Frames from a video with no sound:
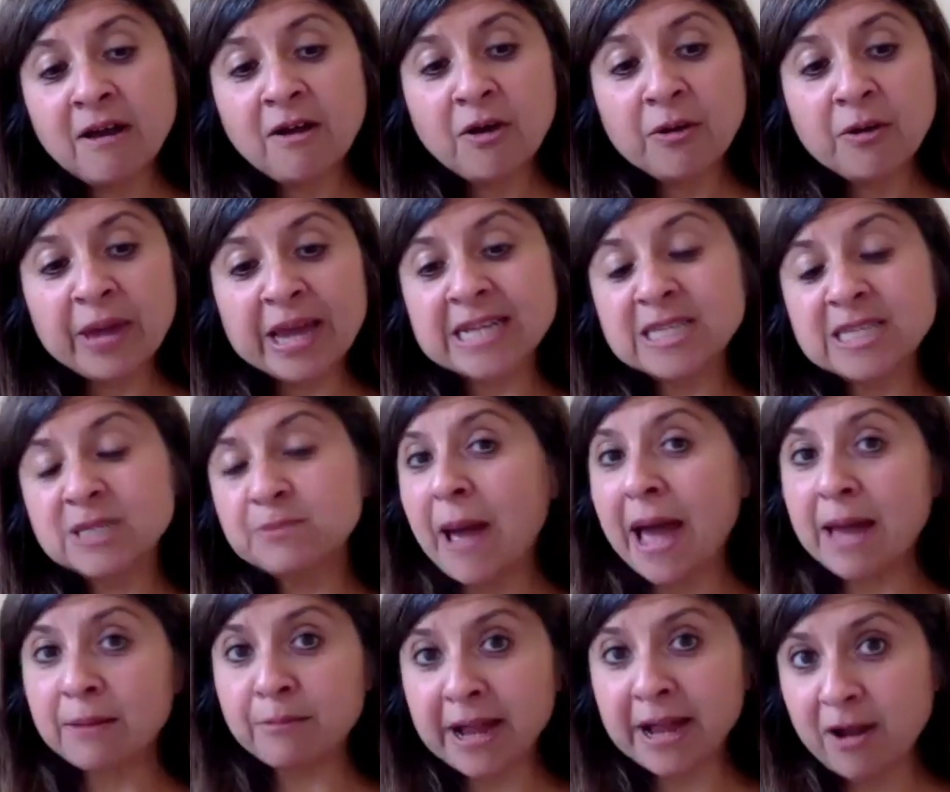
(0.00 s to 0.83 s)

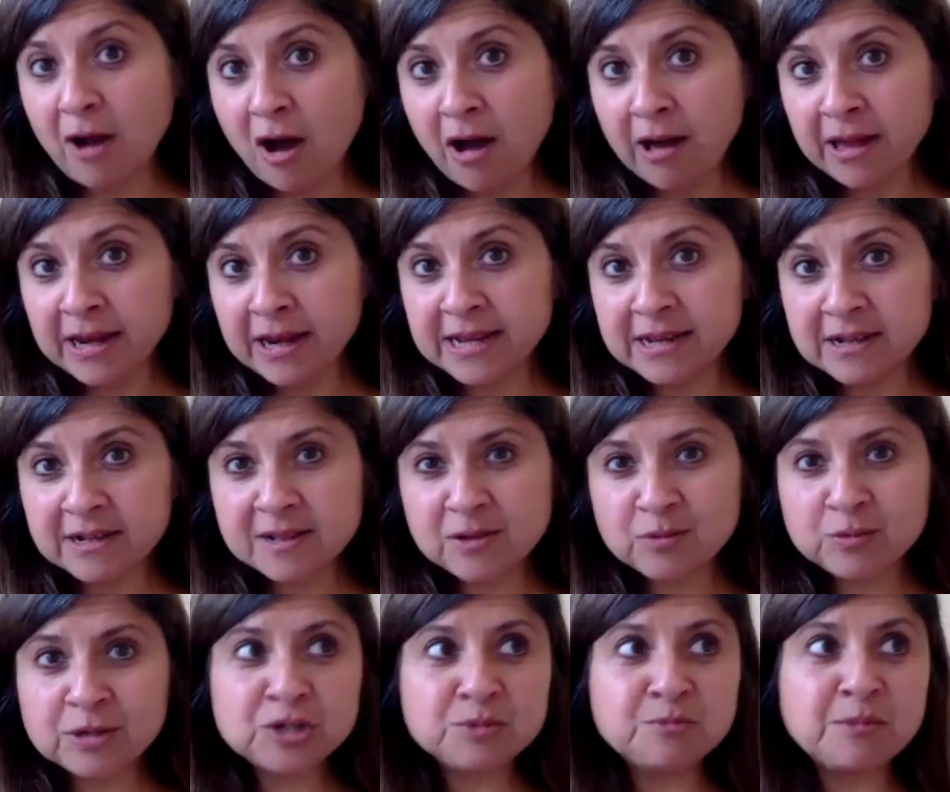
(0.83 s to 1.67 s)
expand my
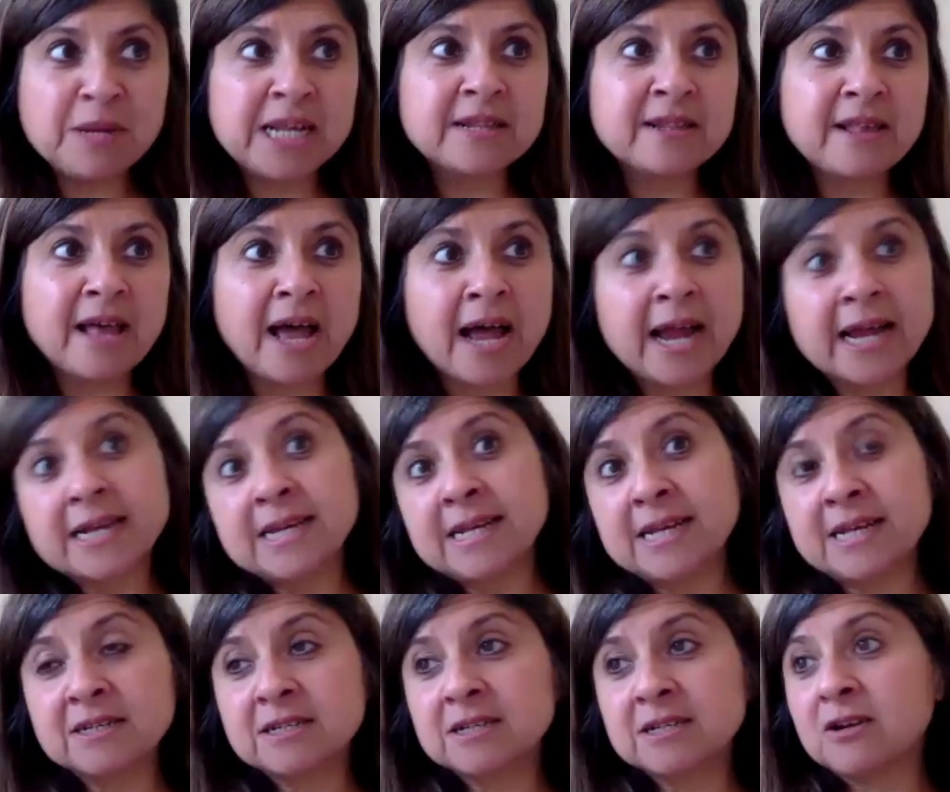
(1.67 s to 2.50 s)
audience, which means I
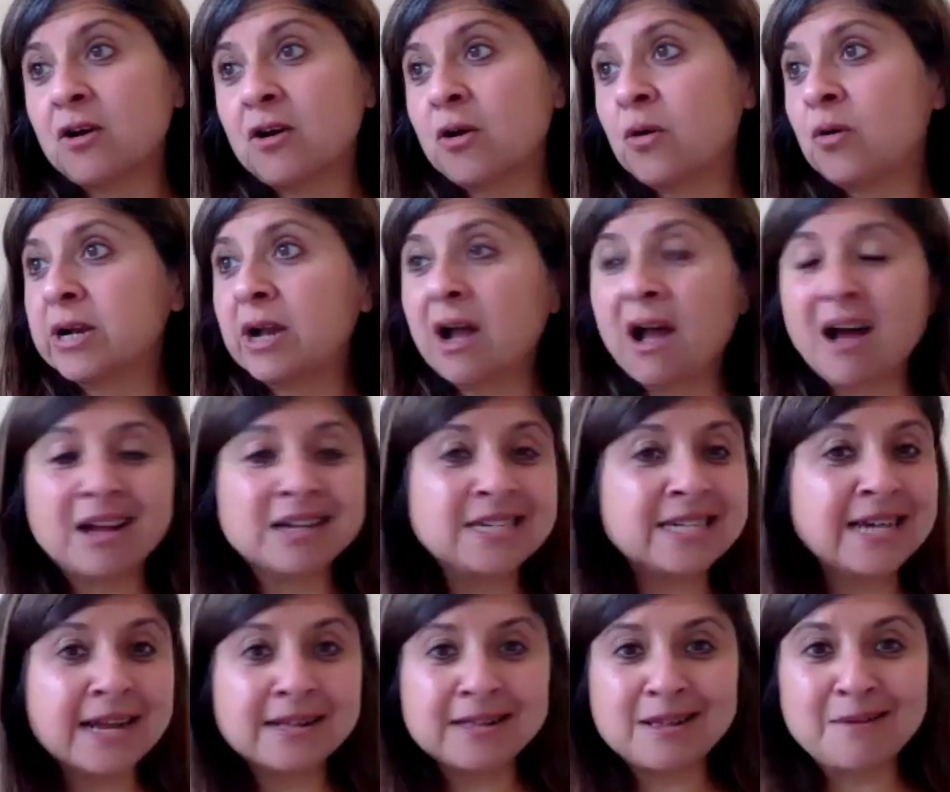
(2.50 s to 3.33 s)
need to go and
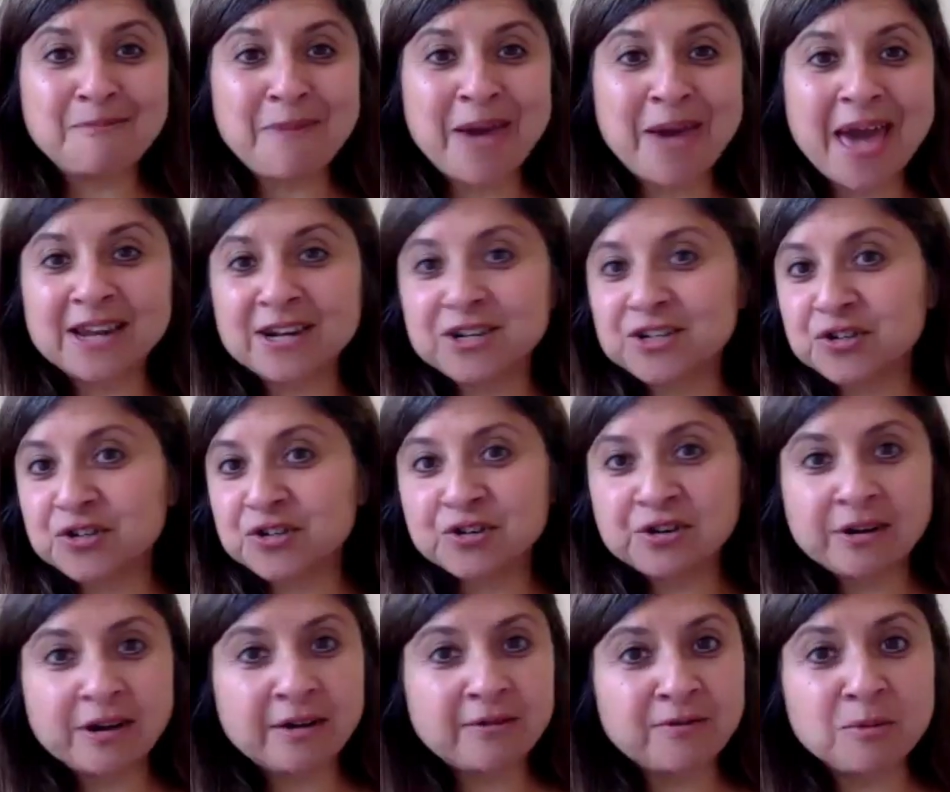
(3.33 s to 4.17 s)
contact the manager
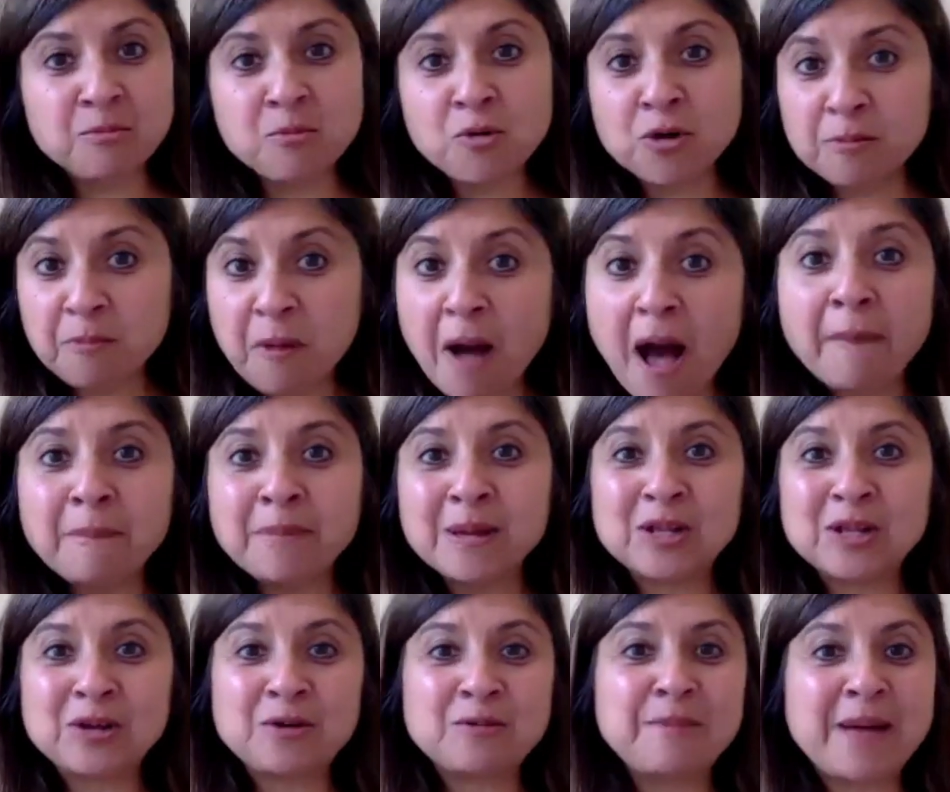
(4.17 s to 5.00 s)
of a more
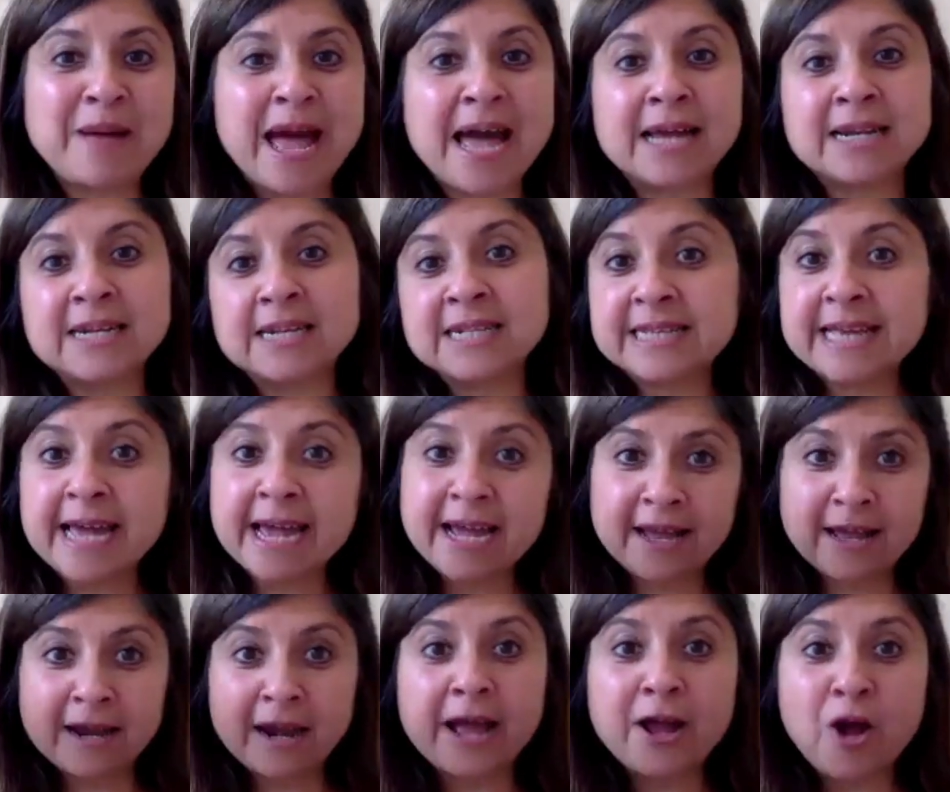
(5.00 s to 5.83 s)
popular band and say,
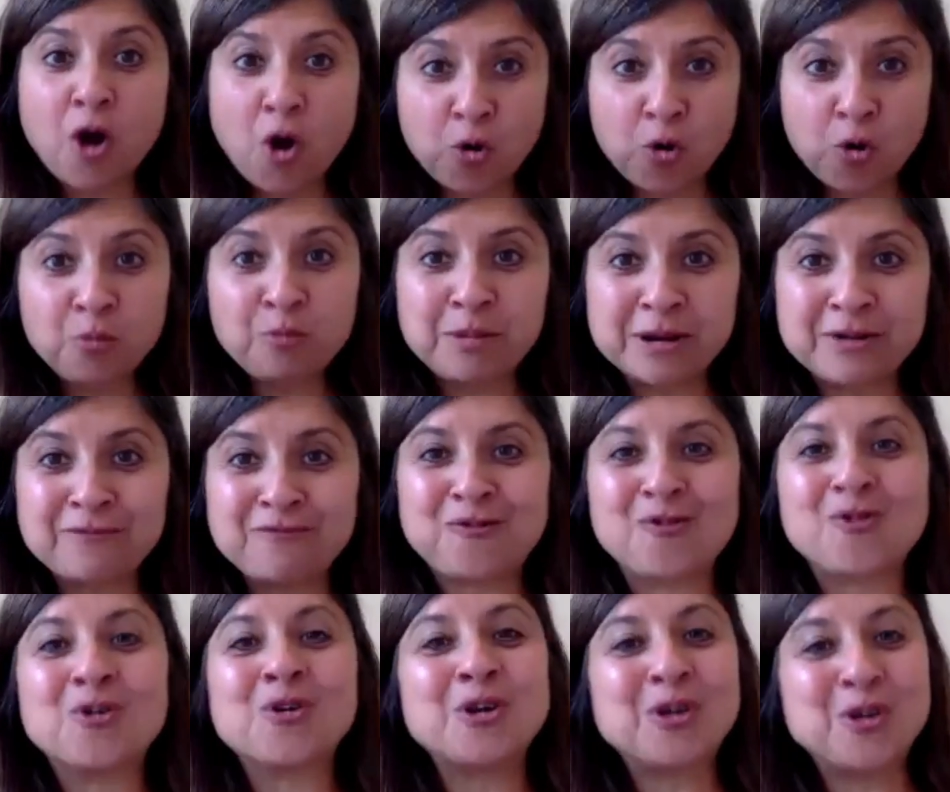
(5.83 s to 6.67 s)
can I open
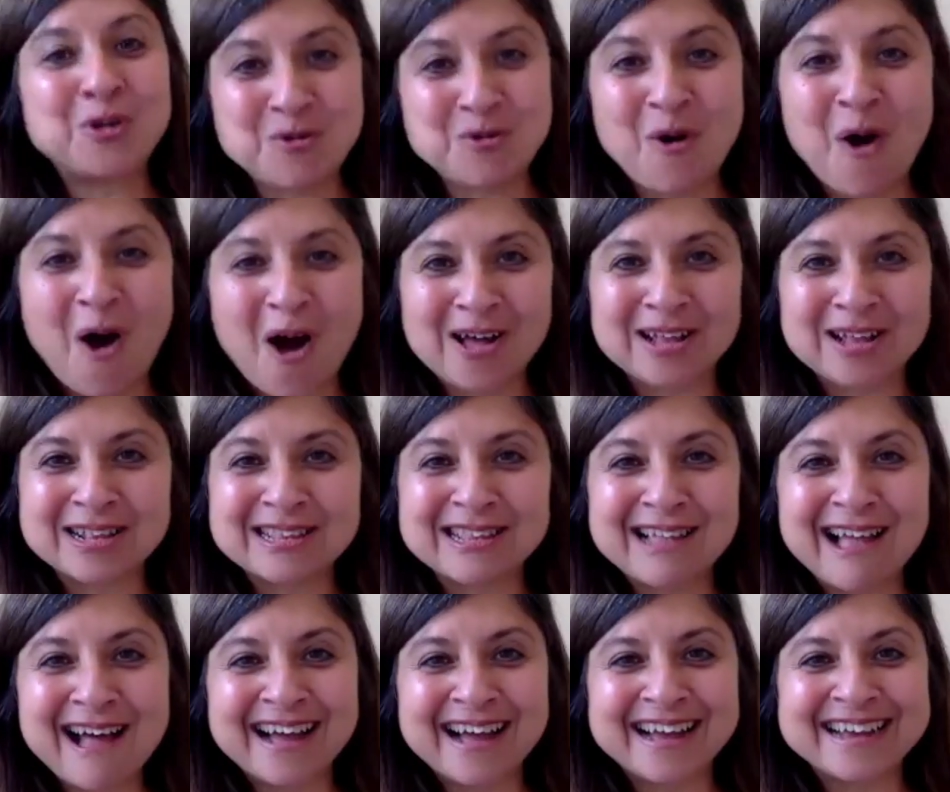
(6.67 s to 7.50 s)
for you
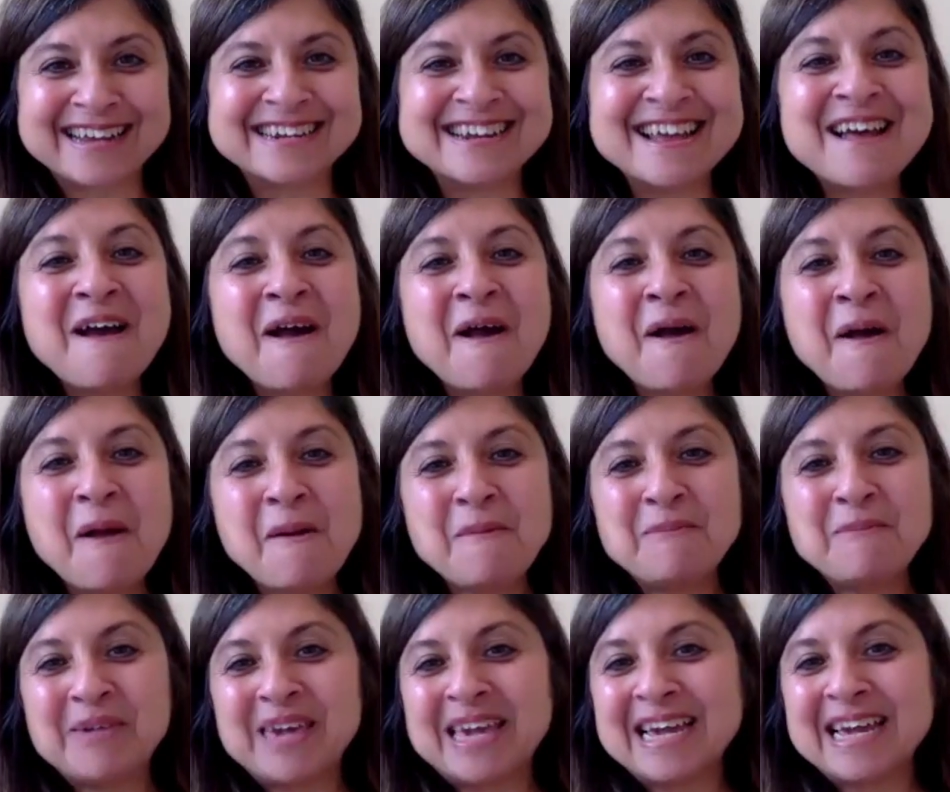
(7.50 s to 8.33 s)
online?
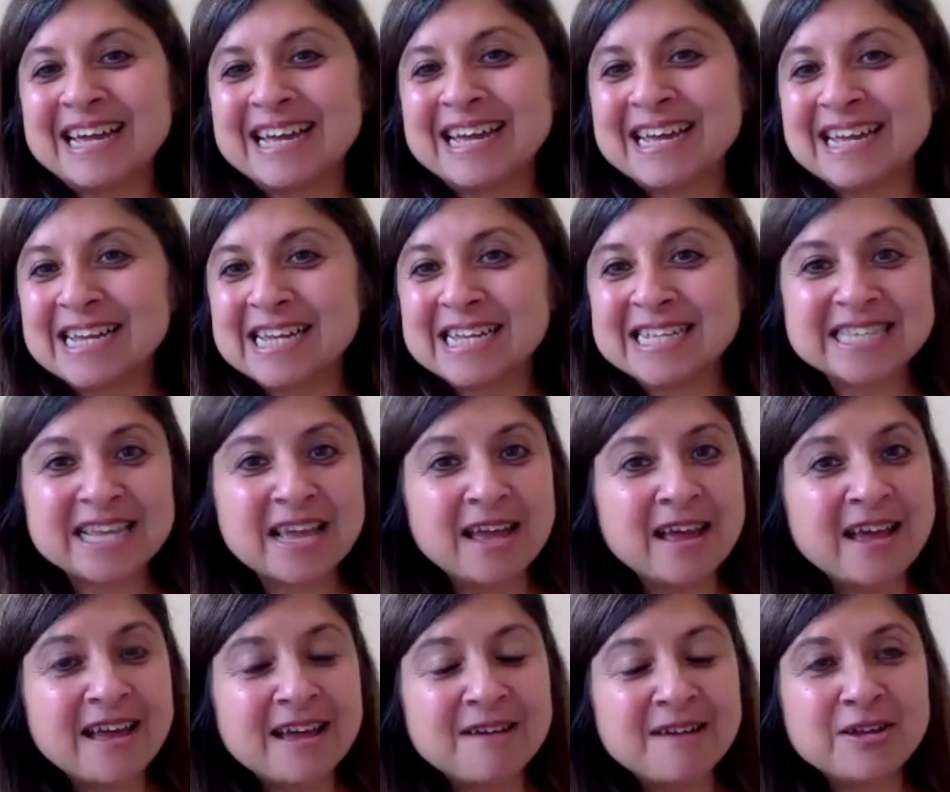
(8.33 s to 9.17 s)
Because,
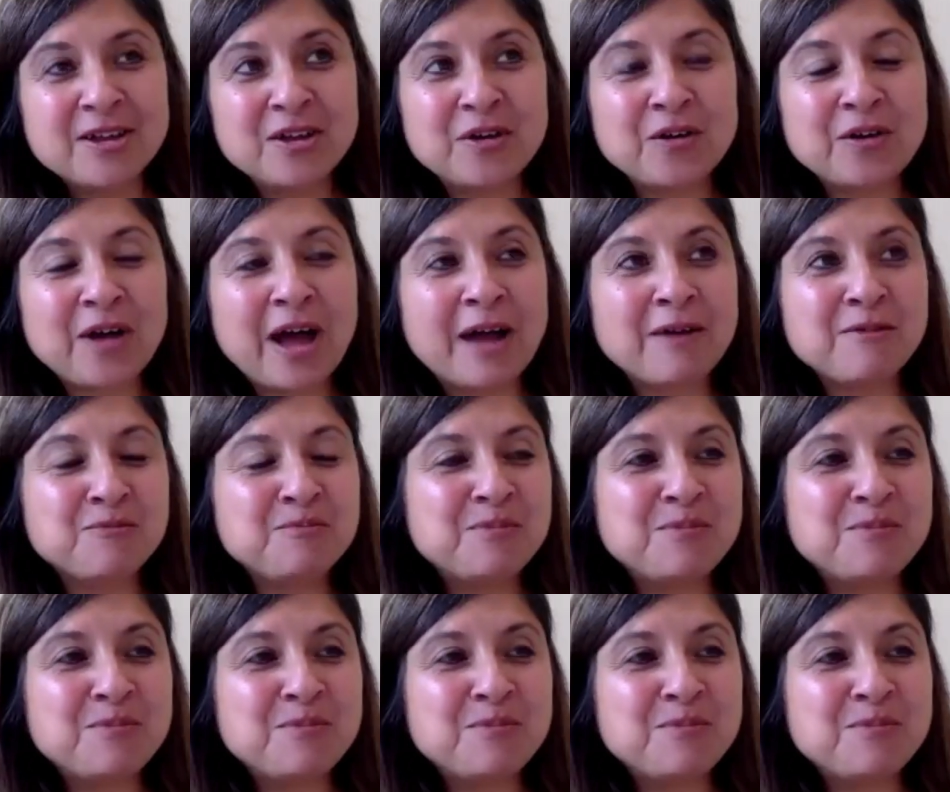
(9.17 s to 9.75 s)
I